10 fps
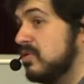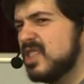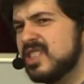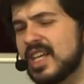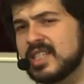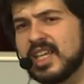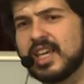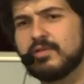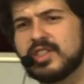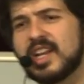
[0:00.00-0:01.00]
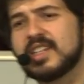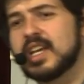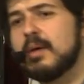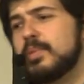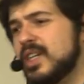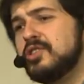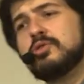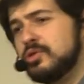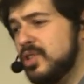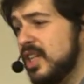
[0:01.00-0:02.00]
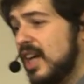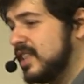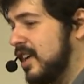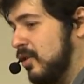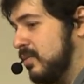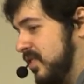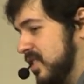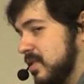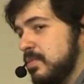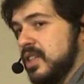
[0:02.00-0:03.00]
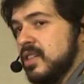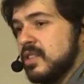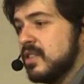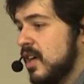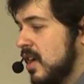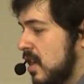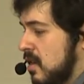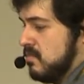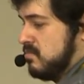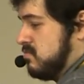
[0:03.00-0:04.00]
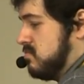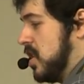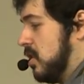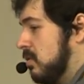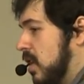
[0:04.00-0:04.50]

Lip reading: users, as I gave you that example, it's usually not that obvious because, you know,